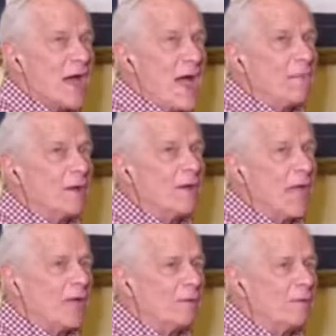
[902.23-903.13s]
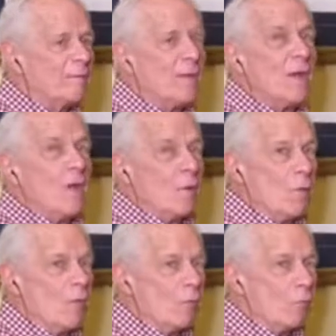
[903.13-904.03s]
time again.
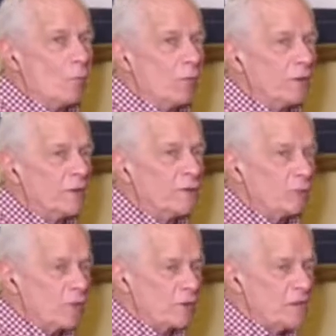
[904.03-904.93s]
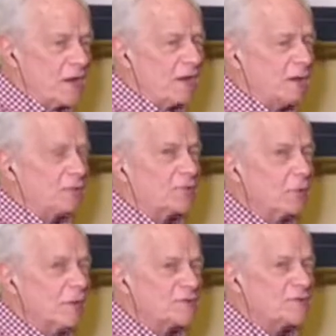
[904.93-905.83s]
While the world is rushing
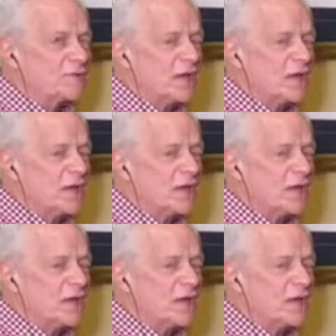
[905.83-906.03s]
to its